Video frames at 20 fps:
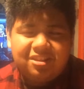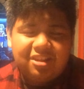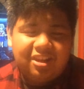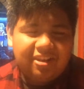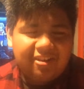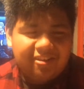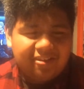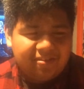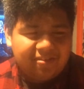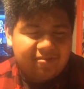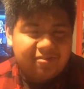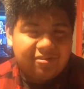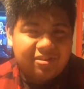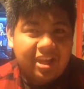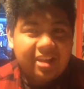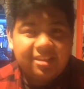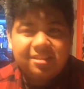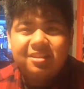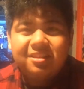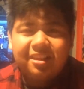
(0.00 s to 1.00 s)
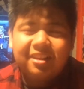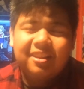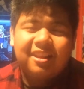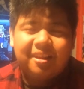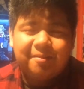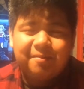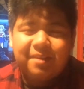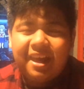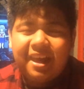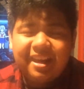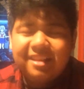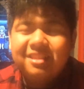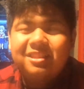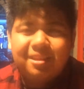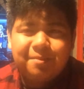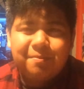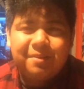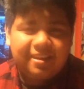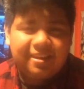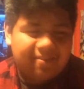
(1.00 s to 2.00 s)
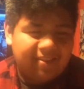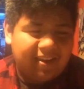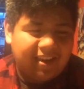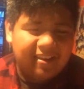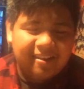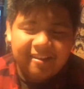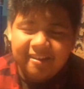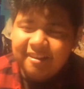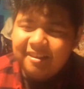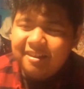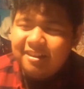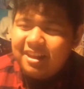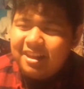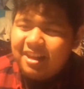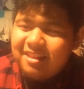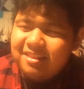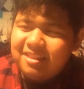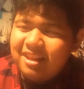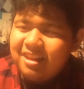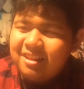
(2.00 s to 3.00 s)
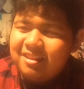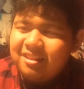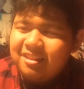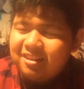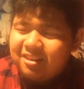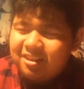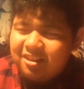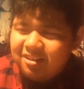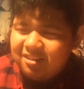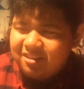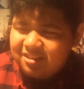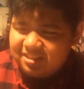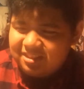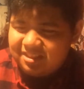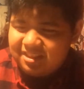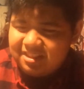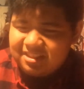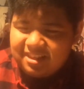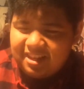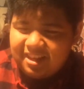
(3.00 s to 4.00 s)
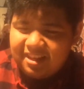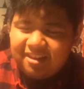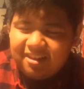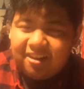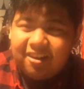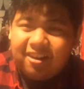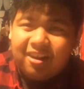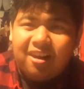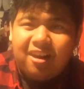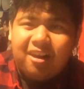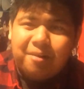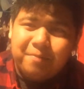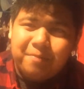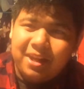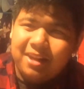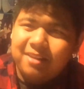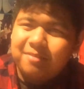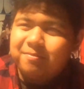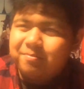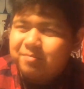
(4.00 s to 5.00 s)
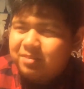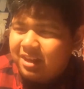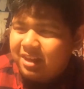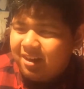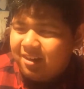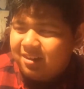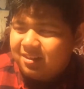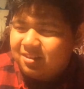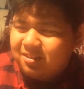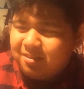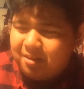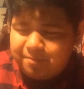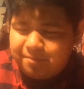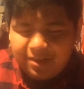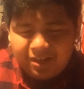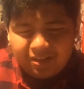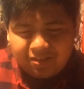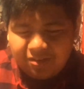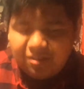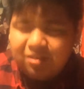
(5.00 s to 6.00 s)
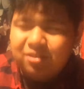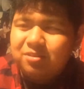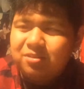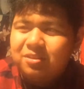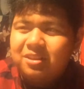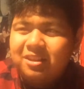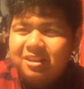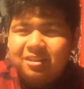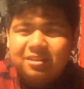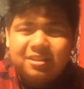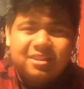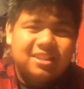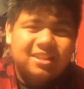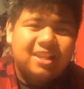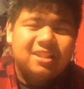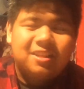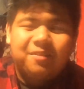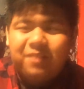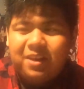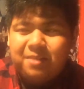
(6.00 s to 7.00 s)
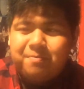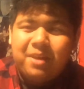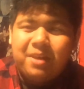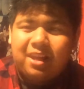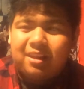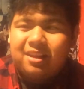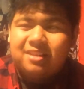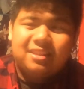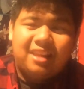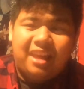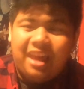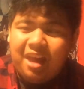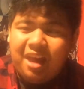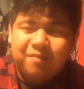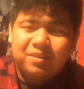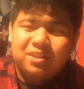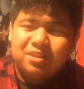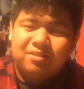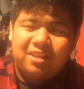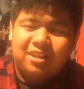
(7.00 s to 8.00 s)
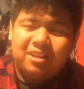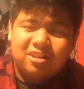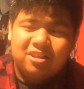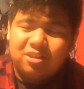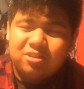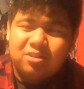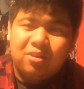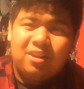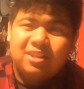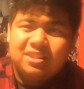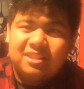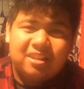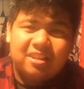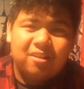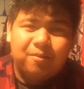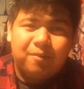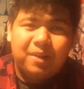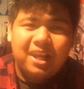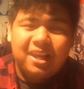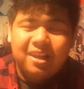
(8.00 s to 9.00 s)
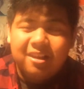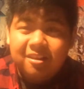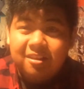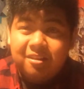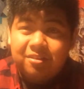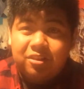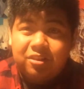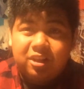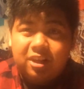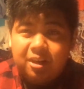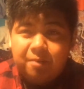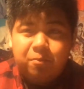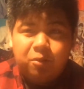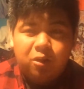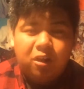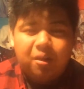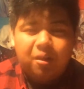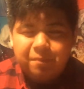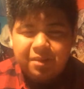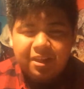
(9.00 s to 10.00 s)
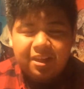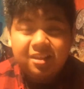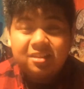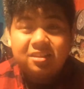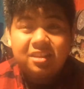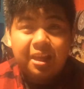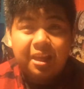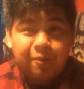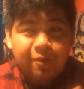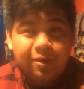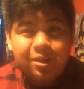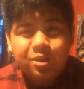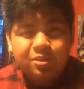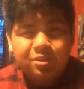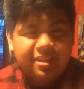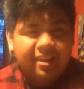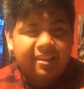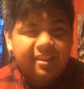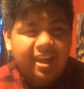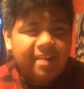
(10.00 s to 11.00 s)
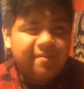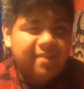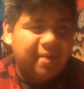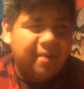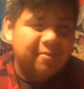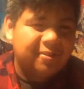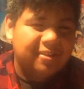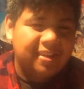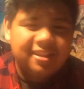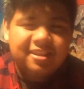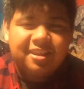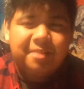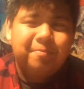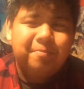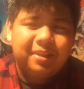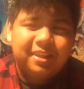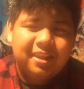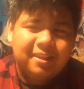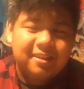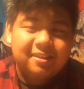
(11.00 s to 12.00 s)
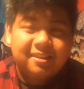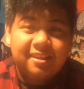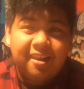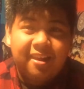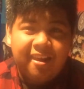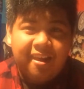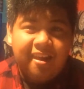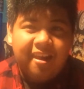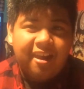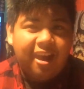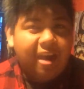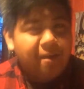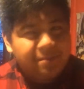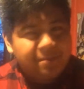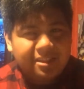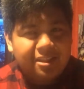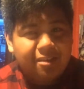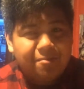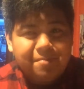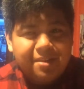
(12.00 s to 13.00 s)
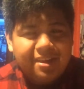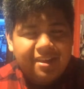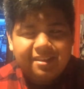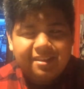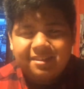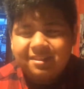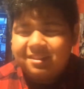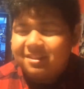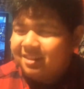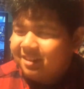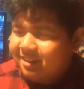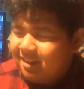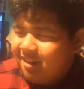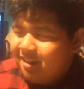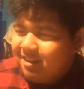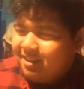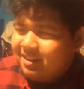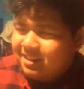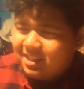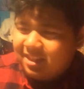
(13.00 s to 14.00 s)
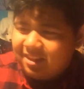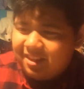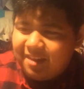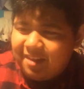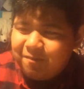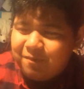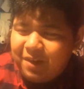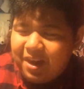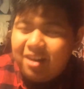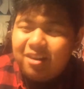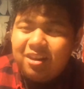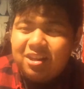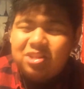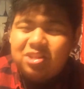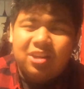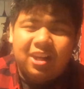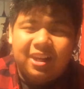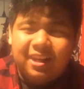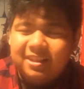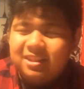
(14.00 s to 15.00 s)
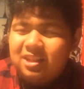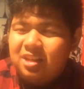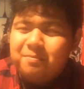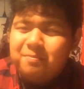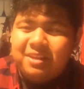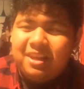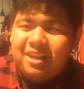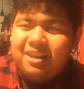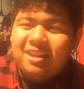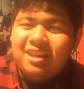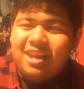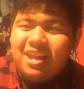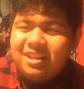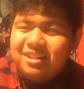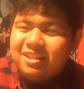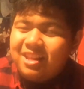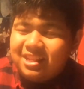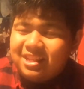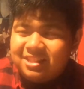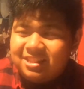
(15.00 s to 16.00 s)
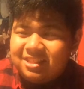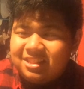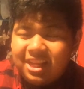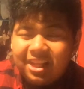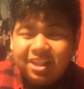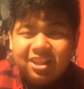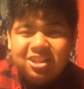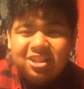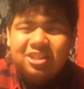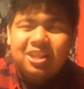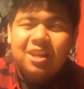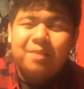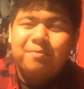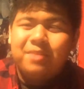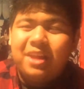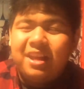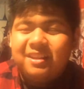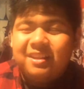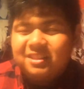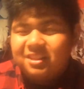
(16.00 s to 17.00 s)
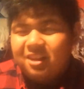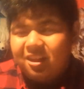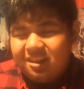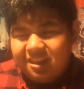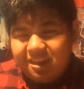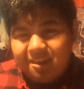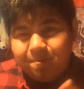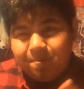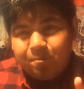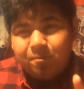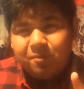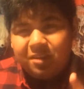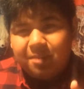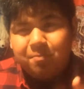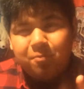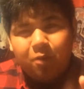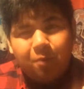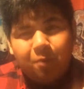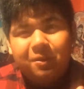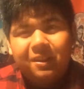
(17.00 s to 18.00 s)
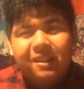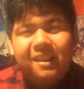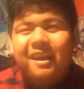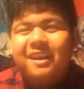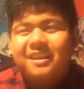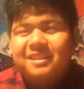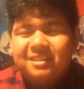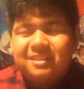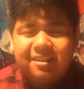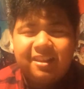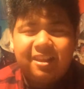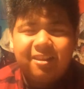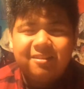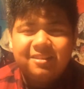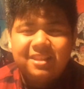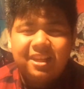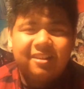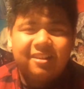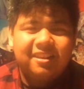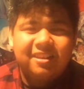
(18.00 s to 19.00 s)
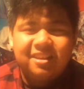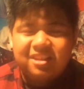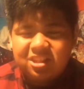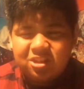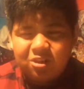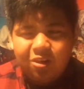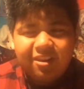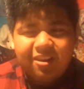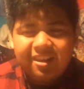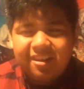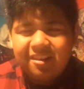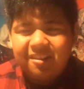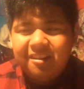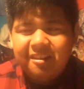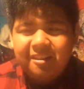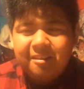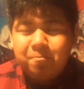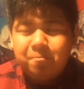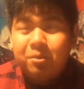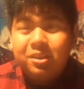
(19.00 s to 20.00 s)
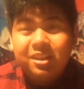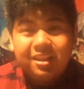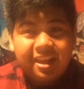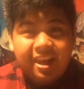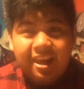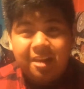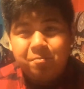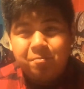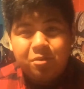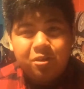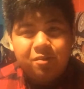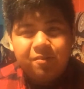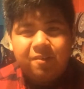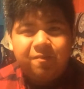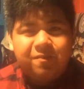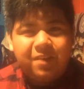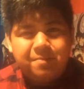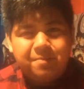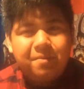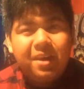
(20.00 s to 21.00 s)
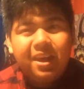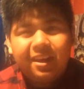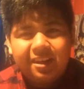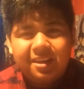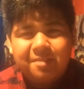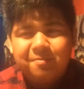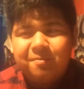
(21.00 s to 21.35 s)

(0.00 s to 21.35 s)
they're testing them. It has to be, right? And then the girls decide, our main crew decide to fight back because they have to. Like, there's no choice. Either way, they're gonna blow up because they were using live ammunition, but they just happened to miss. So they fire a training dummy at it, and they sink the ship that's immobilized. So they don't technically destroy it, but they can't move and fight back